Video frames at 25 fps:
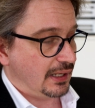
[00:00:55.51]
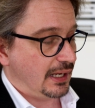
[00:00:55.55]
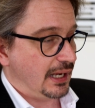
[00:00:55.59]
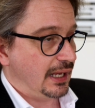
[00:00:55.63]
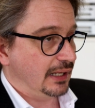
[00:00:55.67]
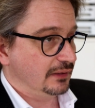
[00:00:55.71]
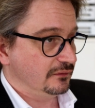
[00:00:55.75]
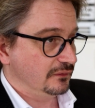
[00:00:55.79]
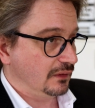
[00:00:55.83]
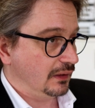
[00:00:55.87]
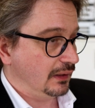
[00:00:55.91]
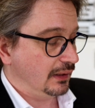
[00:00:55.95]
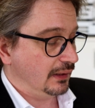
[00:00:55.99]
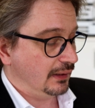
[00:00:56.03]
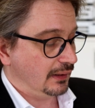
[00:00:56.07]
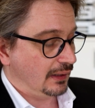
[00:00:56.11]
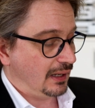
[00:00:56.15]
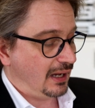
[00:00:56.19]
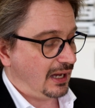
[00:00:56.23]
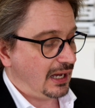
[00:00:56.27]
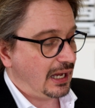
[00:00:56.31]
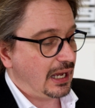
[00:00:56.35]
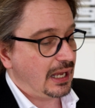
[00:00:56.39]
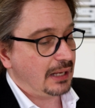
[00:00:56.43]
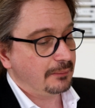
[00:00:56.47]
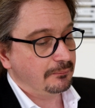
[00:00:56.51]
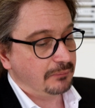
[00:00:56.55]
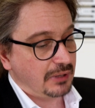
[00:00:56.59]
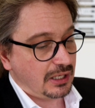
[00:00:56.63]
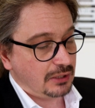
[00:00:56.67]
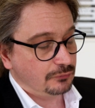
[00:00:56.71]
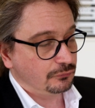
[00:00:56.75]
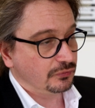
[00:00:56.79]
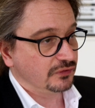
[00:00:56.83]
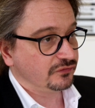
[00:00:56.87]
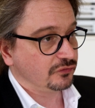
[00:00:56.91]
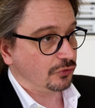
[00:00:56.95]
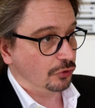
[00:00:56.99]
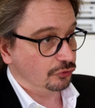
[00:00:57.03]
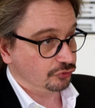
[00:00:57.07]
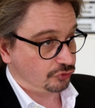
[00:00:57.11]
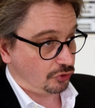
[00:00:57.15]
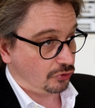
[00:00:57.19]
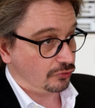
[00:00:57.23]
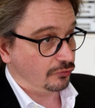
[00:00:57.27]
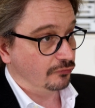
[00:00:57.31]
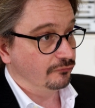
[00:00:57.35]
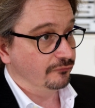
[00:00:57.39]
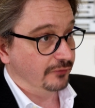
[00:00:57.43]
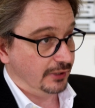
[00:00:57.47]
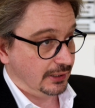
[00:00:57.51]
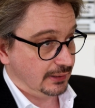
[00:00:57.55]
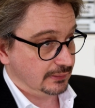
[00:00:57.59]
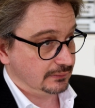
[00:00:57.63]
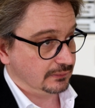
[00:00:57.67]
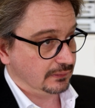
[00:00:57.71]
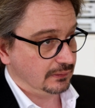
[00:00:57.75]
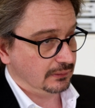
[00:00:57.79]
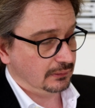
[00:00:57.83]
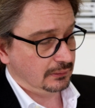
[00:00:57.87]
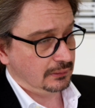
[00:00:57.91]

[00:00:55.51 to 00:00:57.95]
and the high bandwidth control converter.